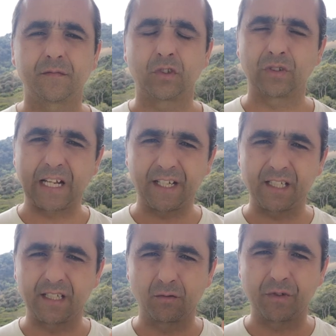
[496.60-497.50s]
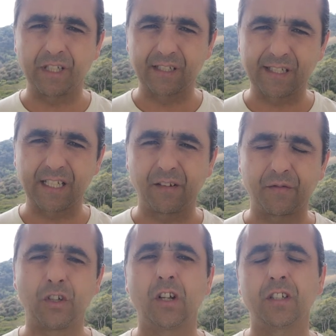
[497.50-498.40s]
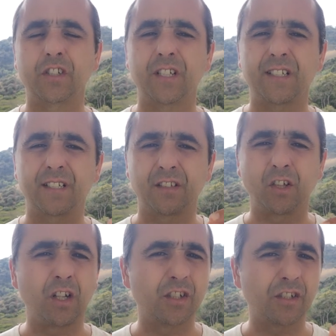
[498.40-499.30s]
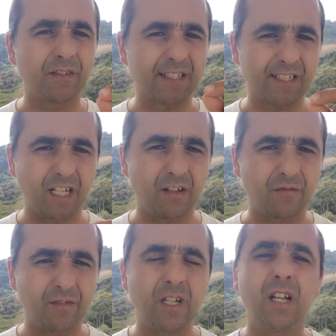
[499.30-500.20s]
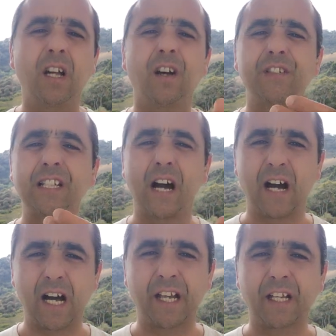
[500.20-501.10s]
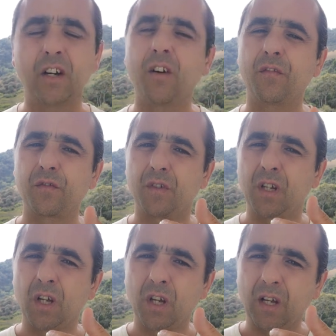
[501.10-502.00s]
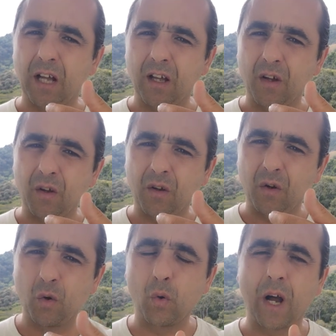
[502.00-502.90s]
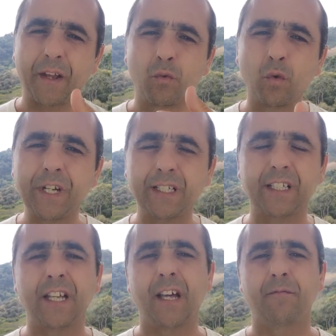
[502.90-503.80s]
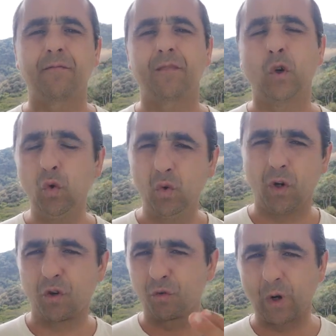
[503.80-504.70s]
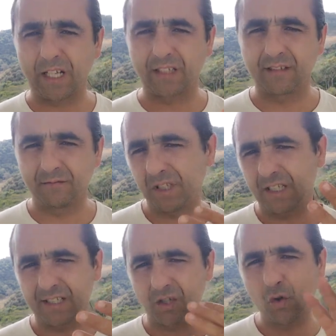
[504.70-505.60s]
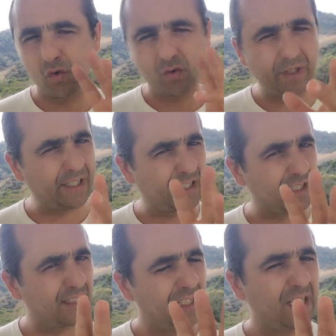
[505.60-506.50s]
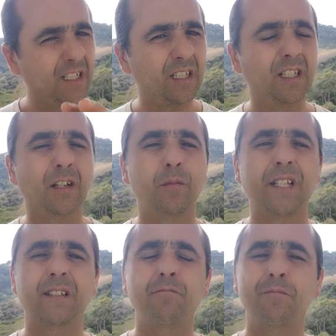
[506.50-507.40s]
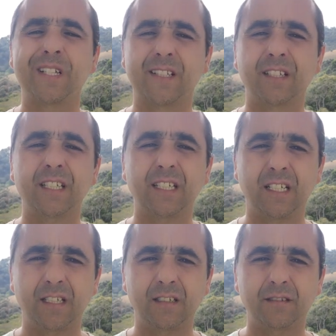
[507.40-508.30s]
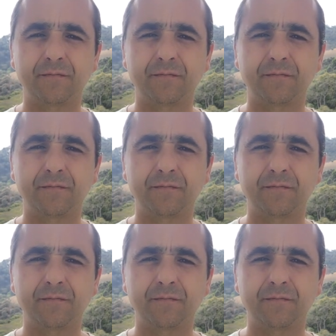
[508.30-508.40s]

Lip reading: So that is the real self-knowledge, is the knowledge of the self, of the I, of who I really am, who or what, because who is a little bit misleading.